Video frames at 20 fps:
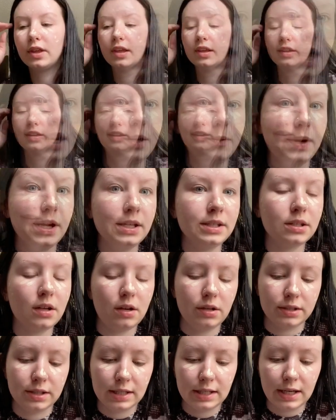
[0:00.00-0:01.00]
Anyways,
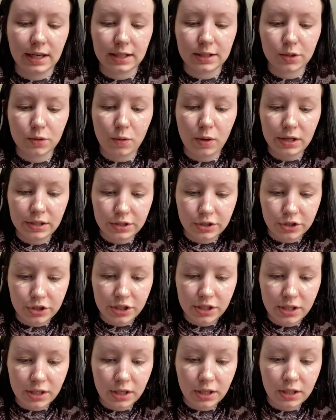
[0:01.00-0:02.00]
on to the next
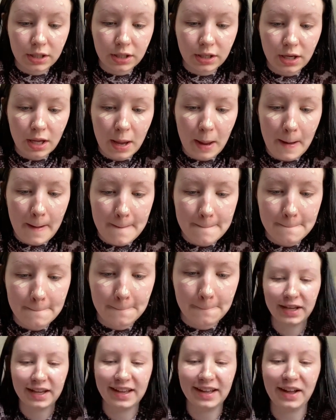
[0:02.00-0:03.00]
question.
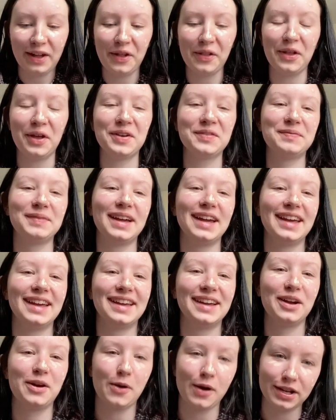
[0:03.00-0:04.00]
A lot of
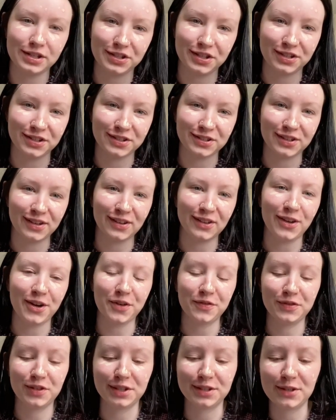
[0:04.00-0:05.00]
my questions are a lot
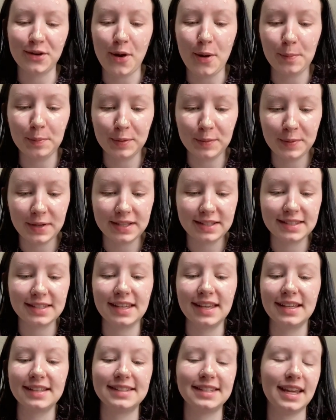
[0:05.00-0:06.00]
of just compliments,
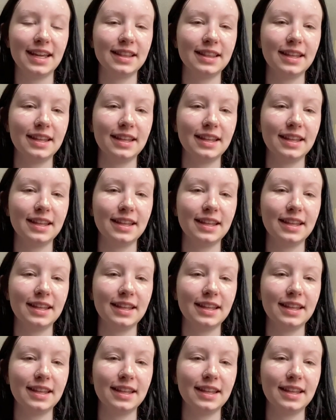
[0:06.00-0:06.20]
saying that